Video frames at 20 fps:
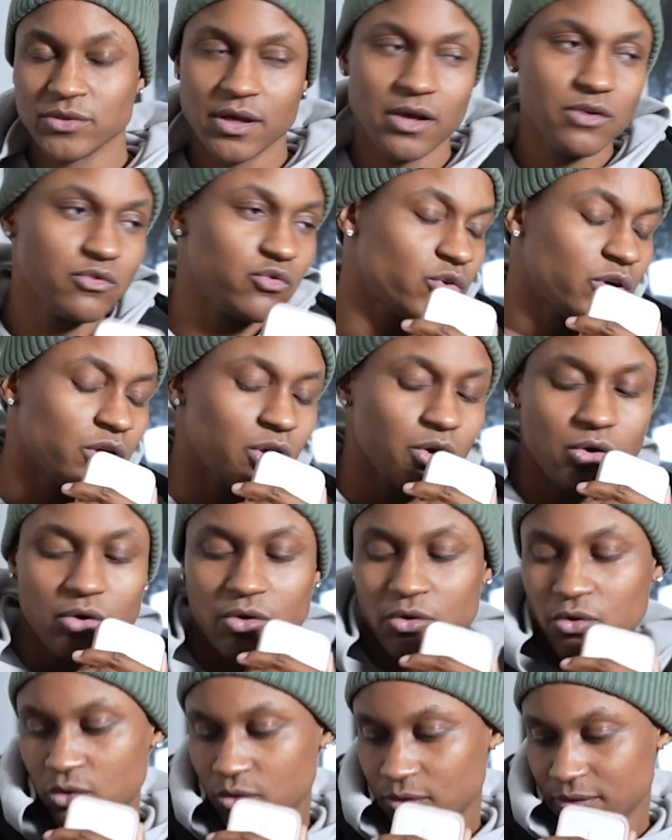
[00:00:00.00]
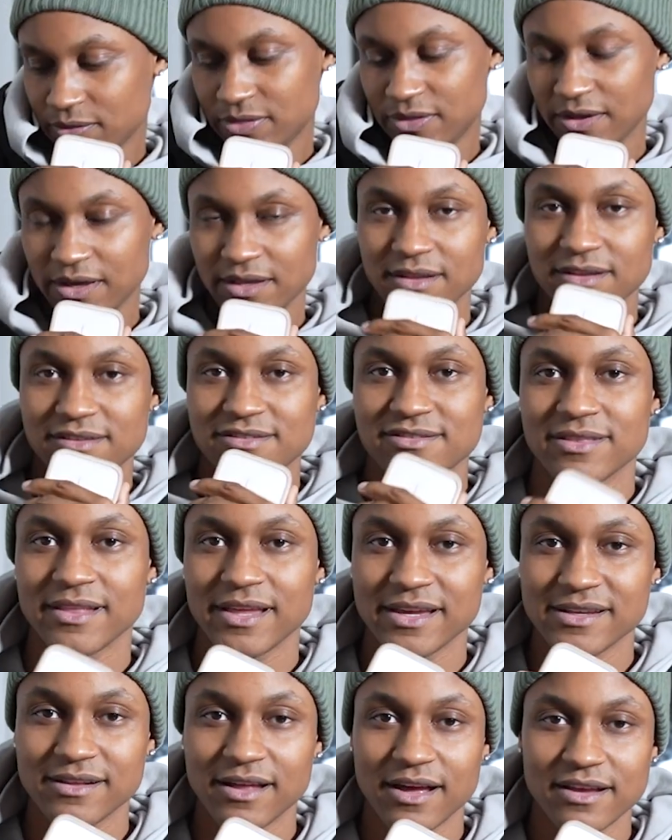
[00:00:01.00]
the thing
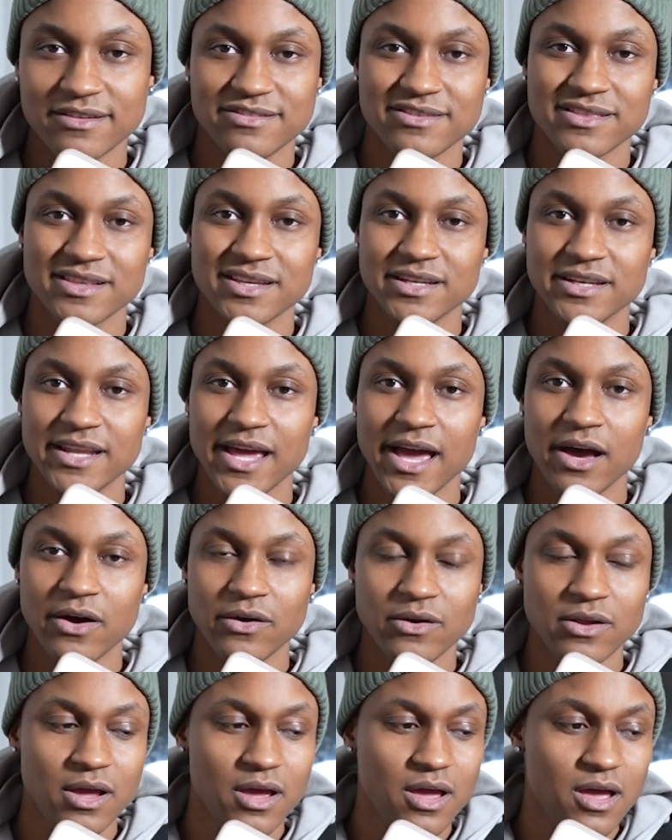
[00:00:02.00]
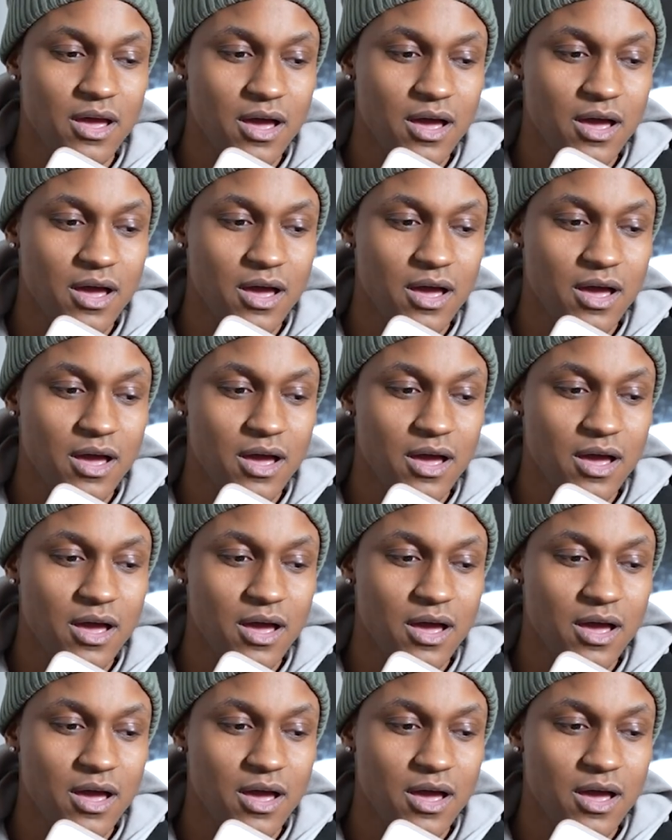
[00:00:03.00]
that slid down.